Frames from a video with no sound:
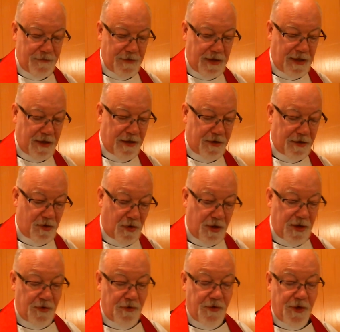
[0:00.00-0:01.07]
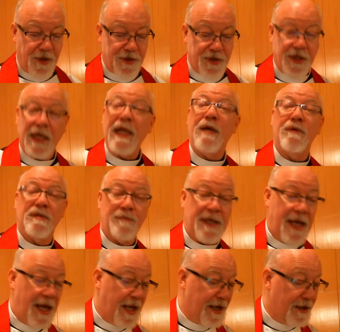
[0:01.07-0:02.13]
And according to tradition, he was
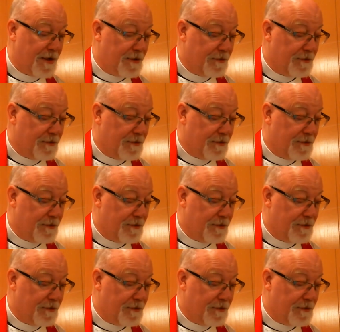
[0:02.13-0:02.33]
beheaded.